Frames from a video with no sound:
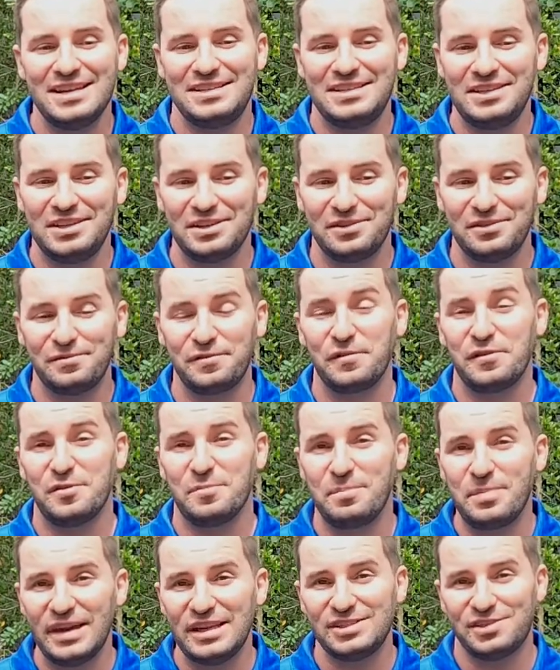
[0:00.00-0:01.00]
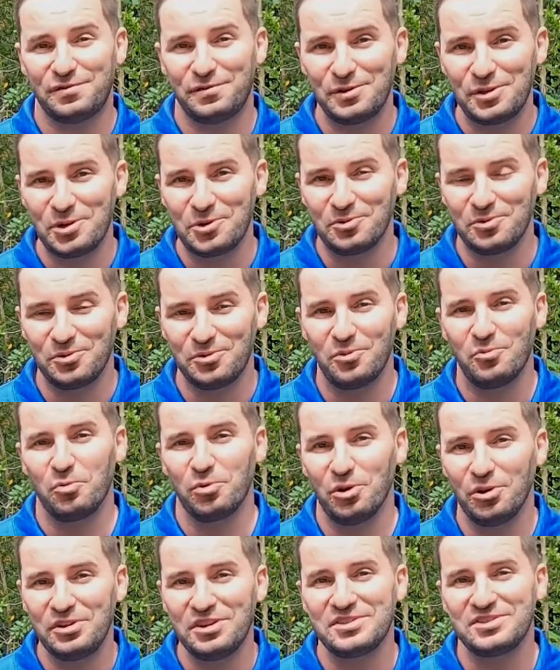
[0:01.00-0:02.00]
idea for the best float the
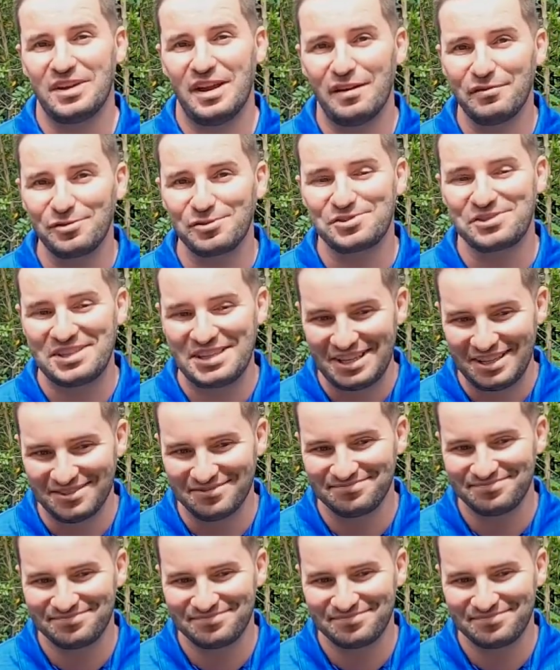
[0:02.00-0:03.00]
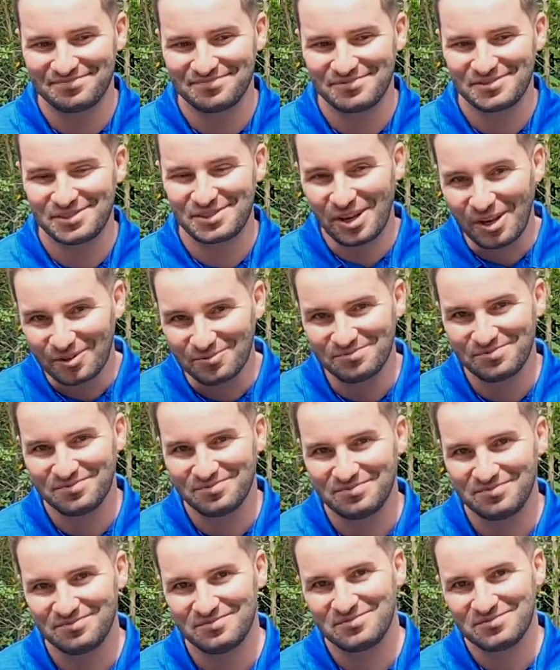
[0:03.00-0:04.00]
world has ever seen. So
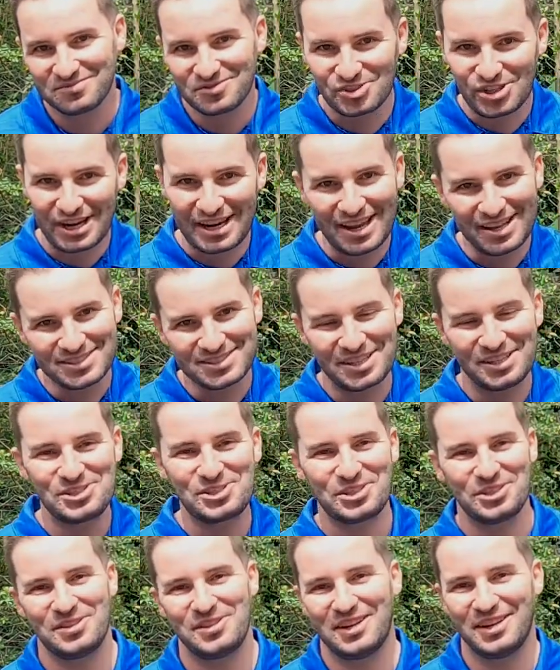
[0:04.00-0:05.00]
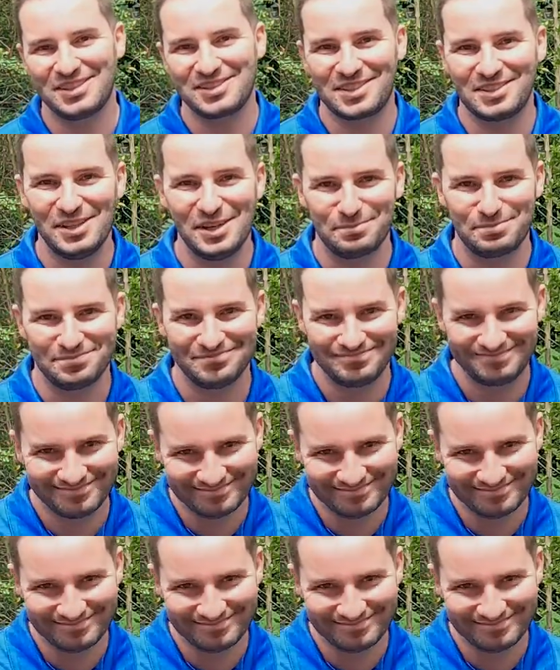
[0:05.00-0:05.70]
check out Sunchill in the next clip.